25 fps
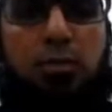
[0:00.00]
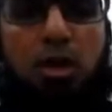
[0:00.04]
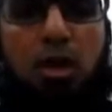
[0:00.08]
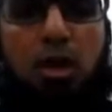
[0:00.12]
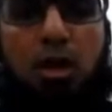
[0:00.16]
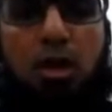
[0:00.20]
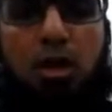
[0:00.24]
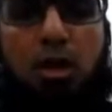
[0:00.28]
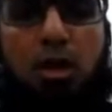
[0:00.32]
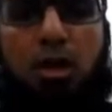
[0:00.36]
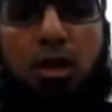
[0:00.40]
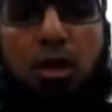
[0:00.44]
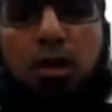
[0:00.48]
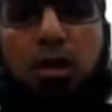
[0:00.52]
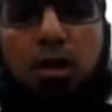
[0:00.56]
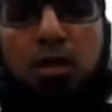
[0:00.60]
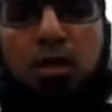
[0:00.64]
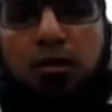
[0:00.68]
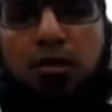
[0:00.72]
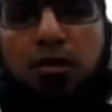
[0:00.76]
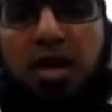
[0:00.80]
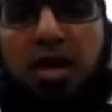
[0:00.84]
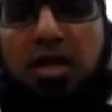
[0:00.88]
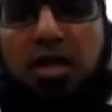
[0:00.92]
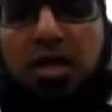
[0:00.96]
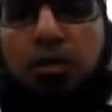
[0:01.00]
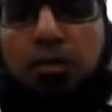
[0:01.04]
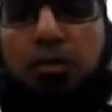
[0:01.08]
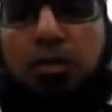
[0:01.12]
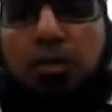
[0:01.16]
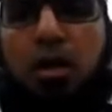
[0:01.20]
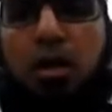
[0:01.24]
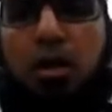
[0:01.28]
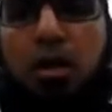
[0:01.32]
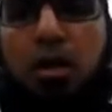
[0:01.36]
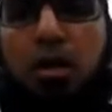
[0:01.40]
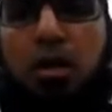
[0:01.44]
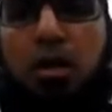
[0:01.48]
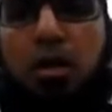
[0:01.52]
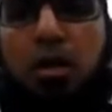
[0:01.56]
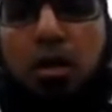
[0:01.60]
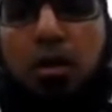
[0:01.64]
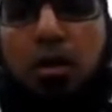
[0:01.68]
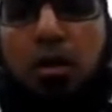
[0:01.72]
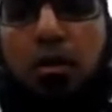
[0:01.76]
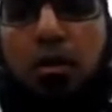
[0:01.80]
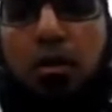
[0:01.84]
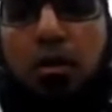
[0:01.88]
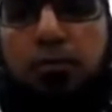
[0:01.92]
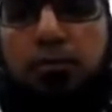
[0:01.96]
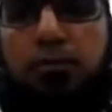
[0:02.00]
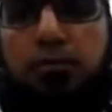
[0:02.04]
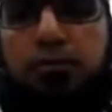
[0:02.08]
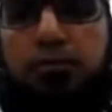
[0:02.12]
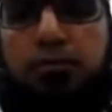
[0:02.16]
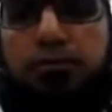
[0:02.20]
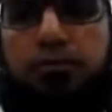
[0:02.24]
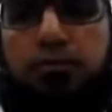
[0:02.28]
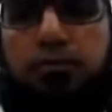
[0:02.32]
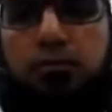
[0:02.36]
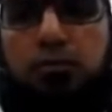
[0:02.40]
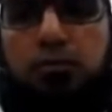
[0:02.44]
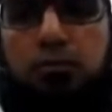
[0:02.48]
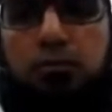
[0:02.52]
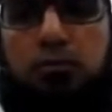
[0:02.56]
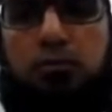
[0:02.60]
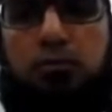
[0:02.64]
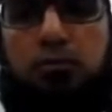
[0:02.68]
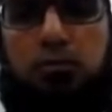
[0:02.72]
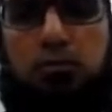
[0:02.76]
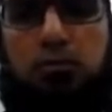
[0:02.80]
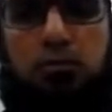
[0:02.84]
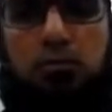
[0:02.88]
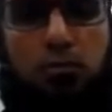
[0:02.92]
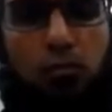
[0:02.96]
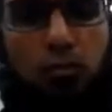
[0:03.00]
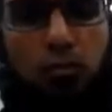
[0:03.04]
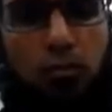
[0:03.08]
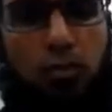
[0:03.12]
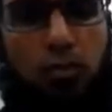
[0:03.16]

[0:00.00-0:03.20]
uh, in the final uh, oh,